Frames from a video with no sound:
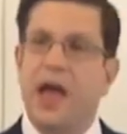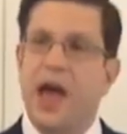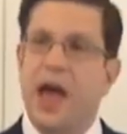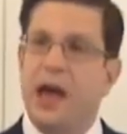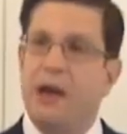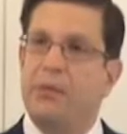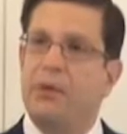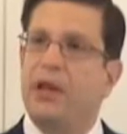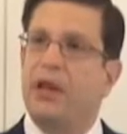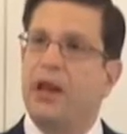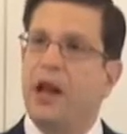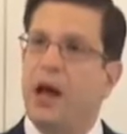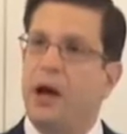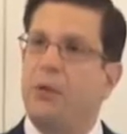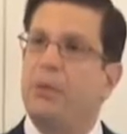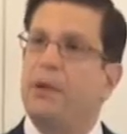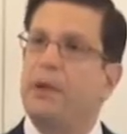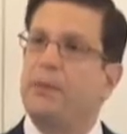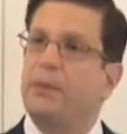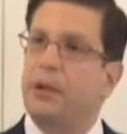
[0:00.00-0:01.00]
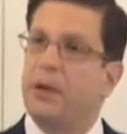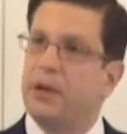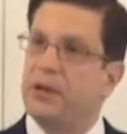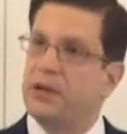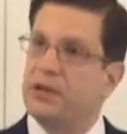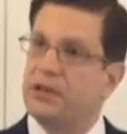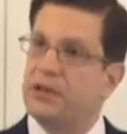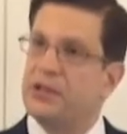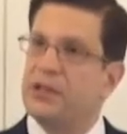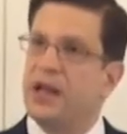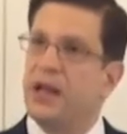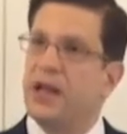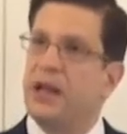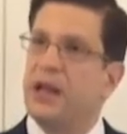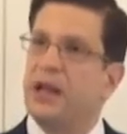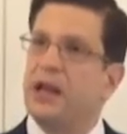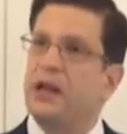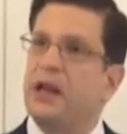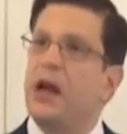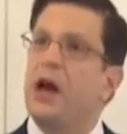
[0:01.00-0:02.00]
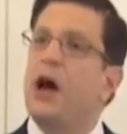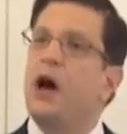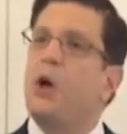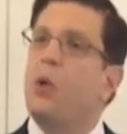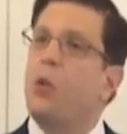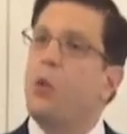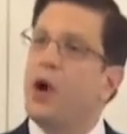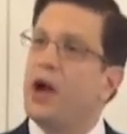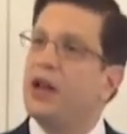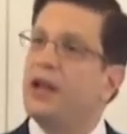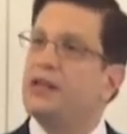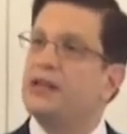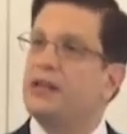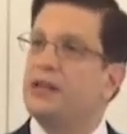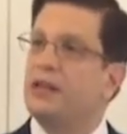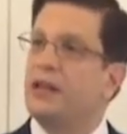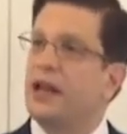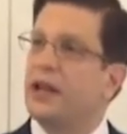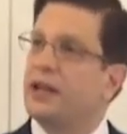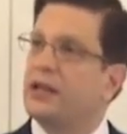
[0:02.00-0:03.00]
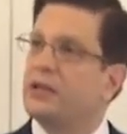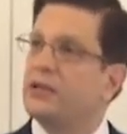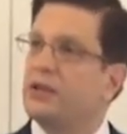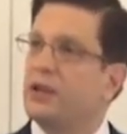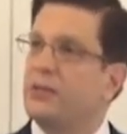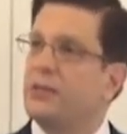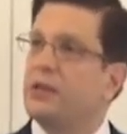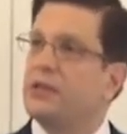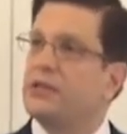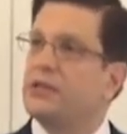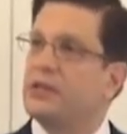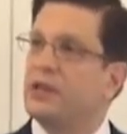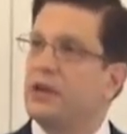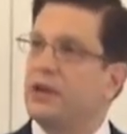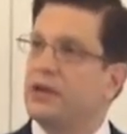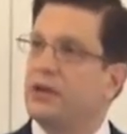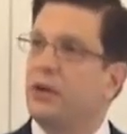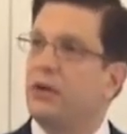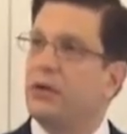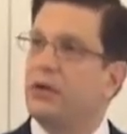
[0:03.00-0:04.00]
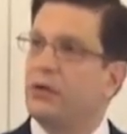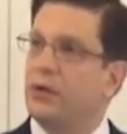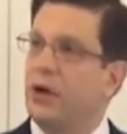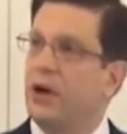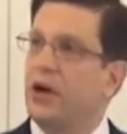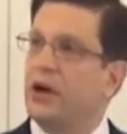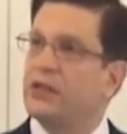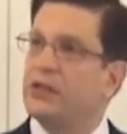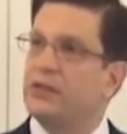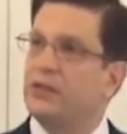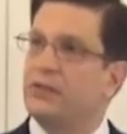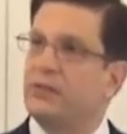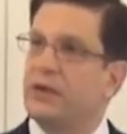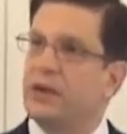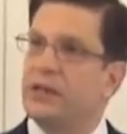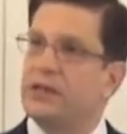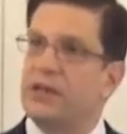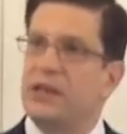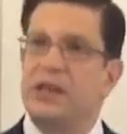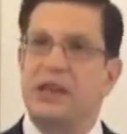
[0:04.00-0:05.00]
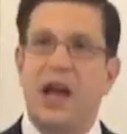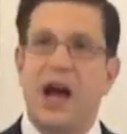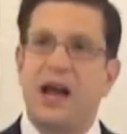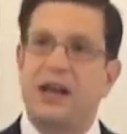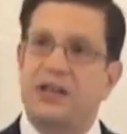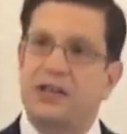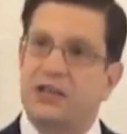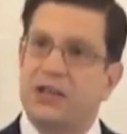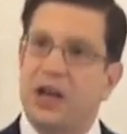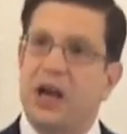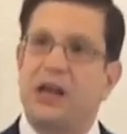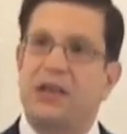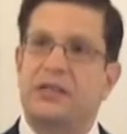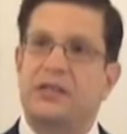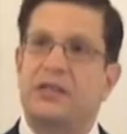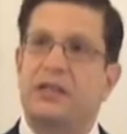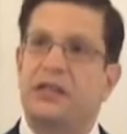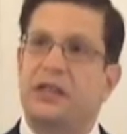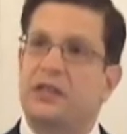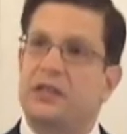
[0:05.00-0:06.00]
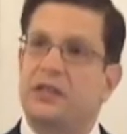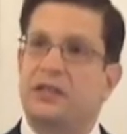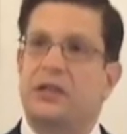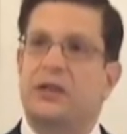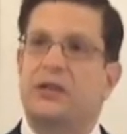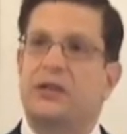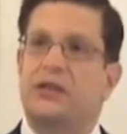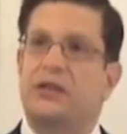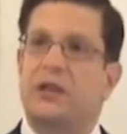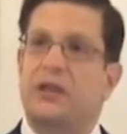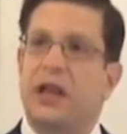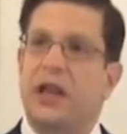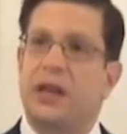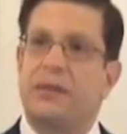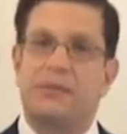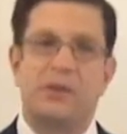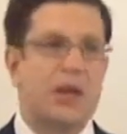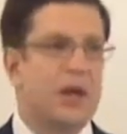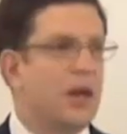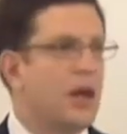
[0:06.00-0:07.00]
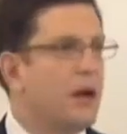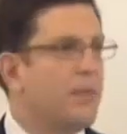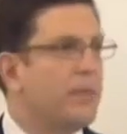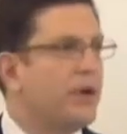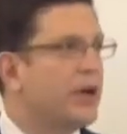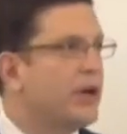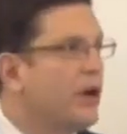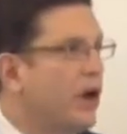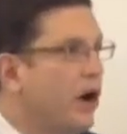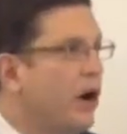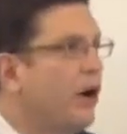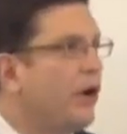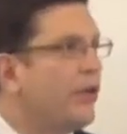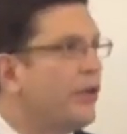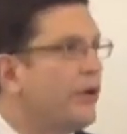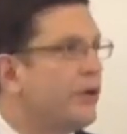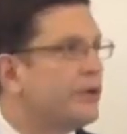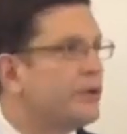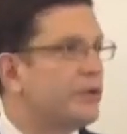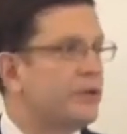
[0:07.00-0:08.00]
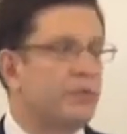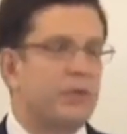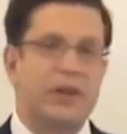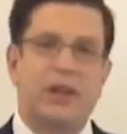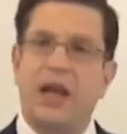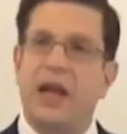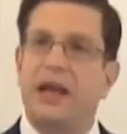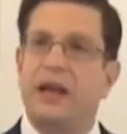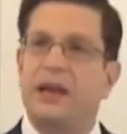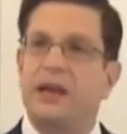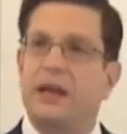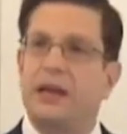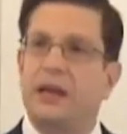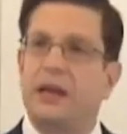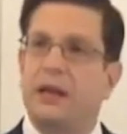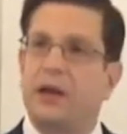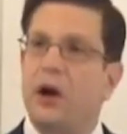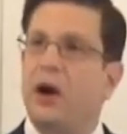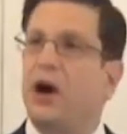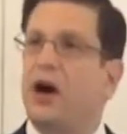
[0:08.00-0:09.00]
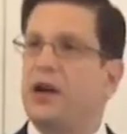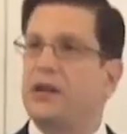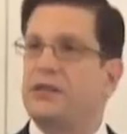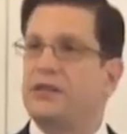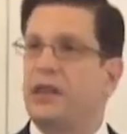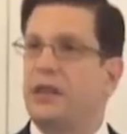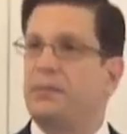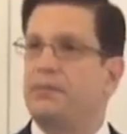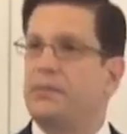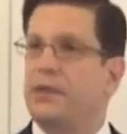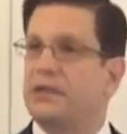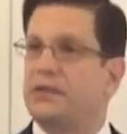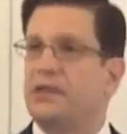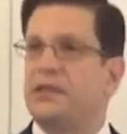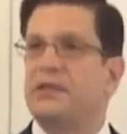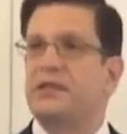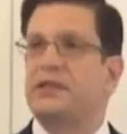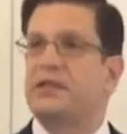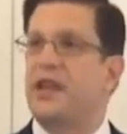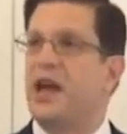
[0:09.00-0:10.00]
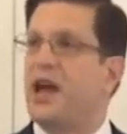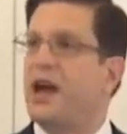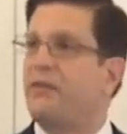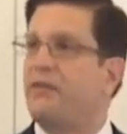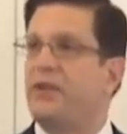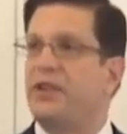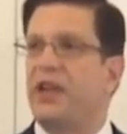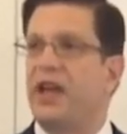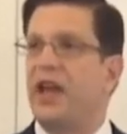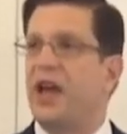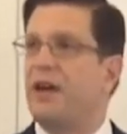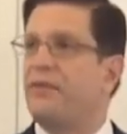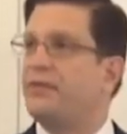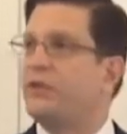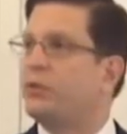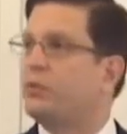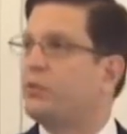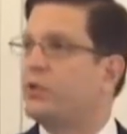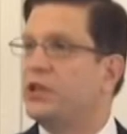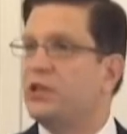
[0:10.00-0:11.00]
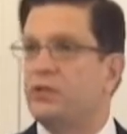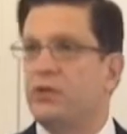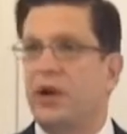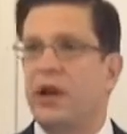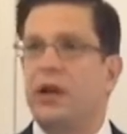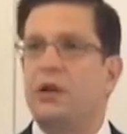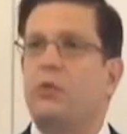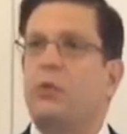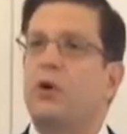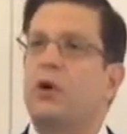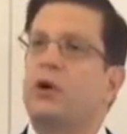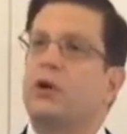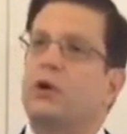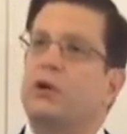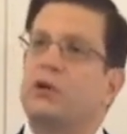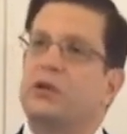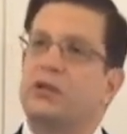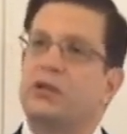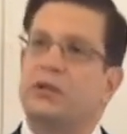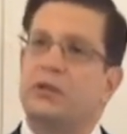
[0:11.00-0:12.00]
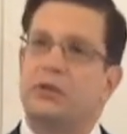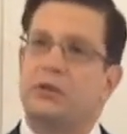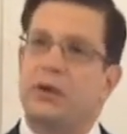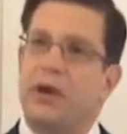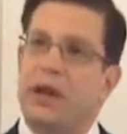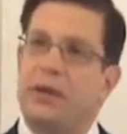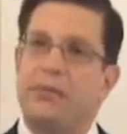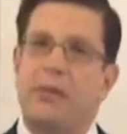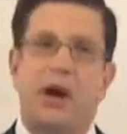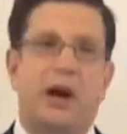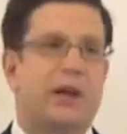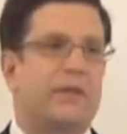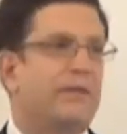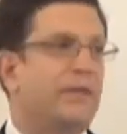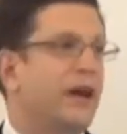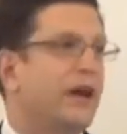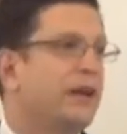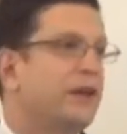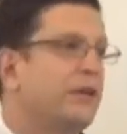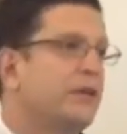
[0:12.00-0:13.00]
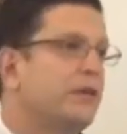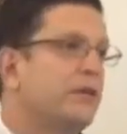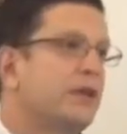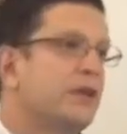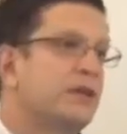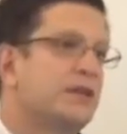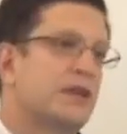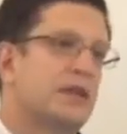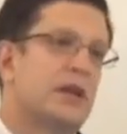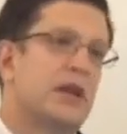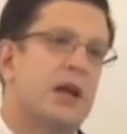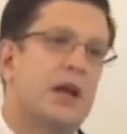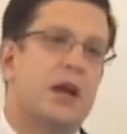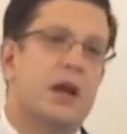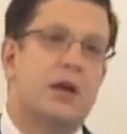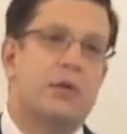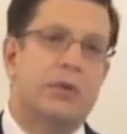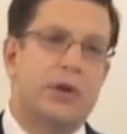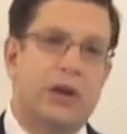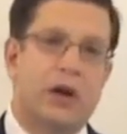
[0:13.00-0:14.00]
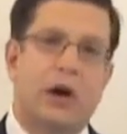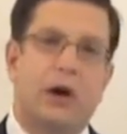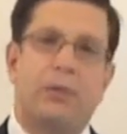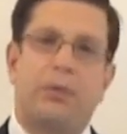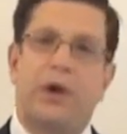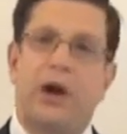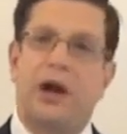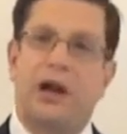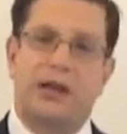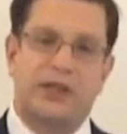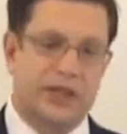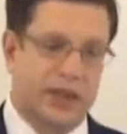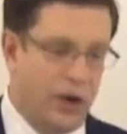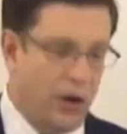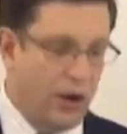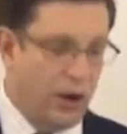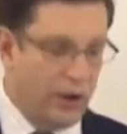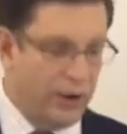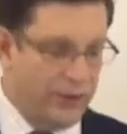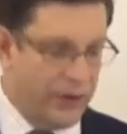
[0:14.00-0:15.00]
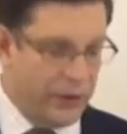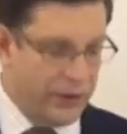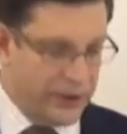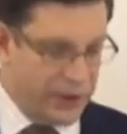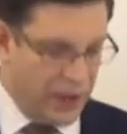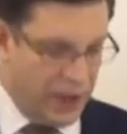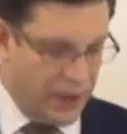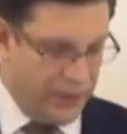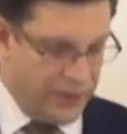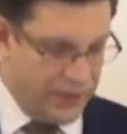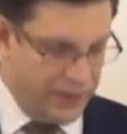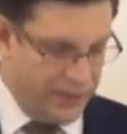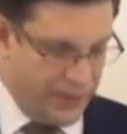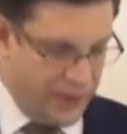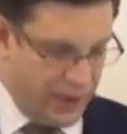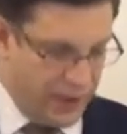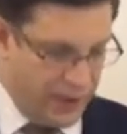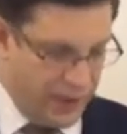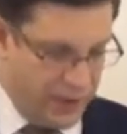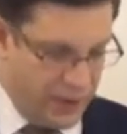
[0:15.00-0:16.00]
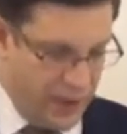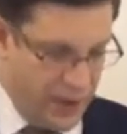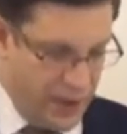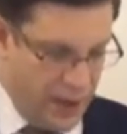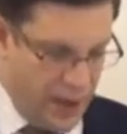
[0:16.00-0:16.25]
And we can help people understand what is it that contributes to their total cost of risk, and not just in the insurance claims, but in all those related costs that businesses have when they have to retrain workers and create modified duties and recall products and all of those types of things.